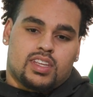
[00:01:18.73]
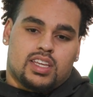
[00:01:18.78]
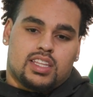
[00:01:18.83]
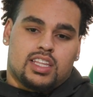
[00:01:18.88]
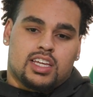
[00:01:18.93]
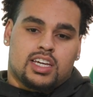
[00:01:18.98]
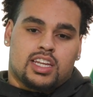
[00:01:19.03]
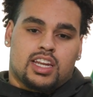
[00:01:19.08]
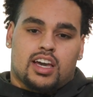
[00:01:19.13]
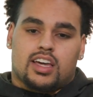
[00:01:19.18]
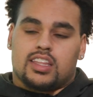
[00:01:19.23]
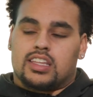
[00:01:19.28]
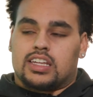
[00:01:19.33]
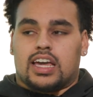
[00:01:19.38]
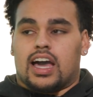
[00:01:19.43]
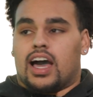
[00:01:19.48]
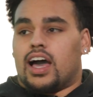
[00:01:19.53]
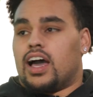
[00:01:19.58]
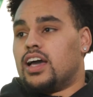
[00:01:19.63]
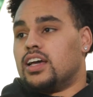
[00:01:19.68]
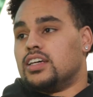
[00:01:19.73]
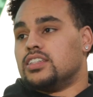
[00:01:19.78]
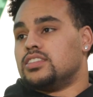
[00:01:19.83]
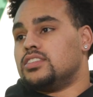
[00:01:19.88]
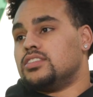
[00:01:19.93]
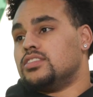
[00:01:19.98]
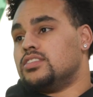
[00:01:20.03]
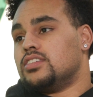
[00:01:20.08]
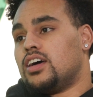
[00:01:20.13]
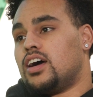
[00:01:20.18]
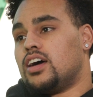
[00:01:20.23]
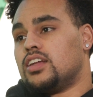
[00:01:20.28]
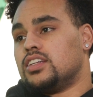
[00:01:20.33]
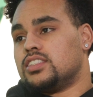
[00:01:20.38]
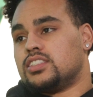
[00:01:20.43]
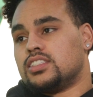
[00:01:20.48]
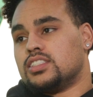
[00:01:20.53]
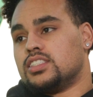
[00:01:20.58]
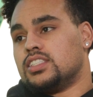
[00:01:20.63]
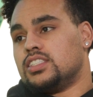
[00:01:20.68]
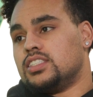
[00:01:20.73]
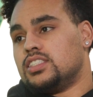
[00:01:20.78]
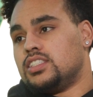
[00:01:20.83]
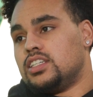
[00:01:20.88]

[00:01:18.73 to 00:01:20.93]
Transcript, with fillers: looking at other guys, honestly,